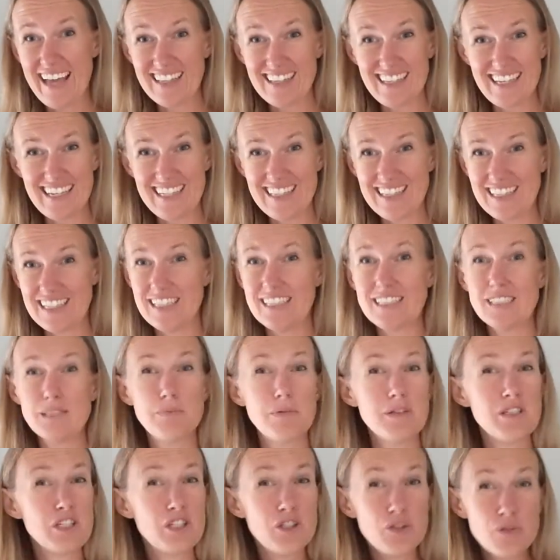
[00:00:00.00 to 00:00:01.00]
like this,
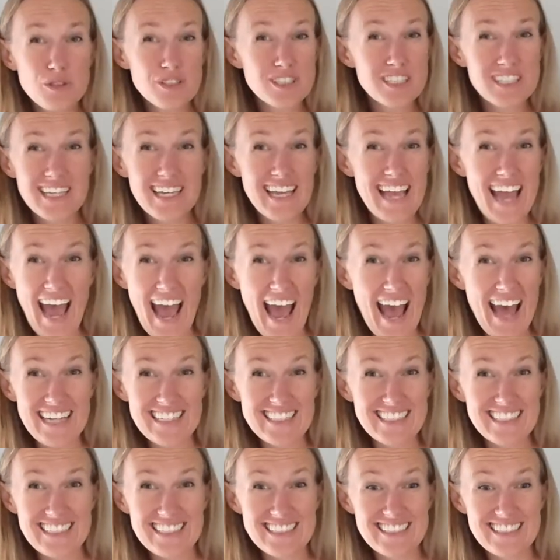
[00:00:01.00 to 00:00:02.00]
but usually
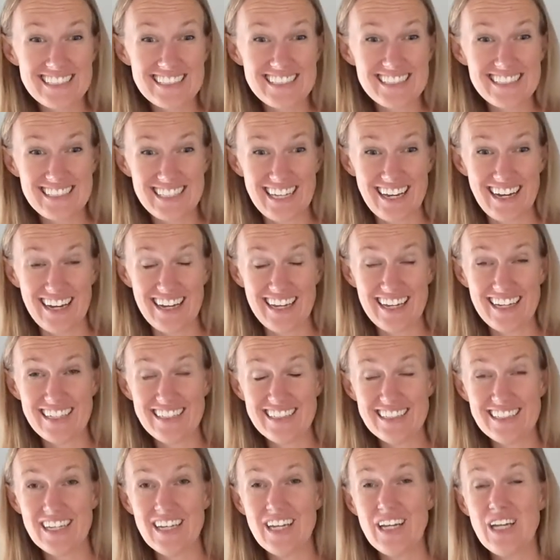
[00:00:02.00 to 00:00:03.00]
at isn't
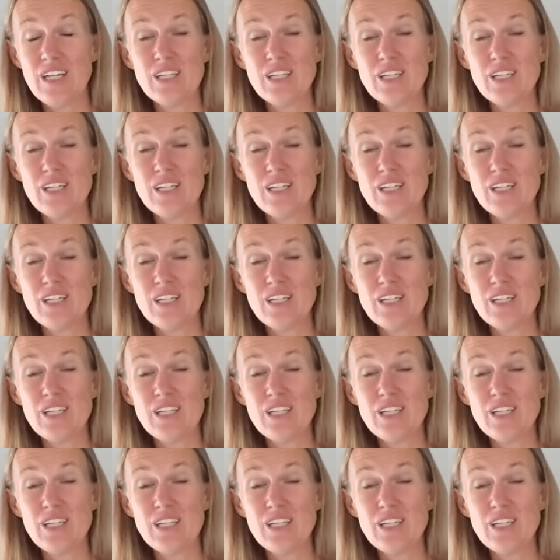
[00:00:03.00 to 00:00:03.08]
signed,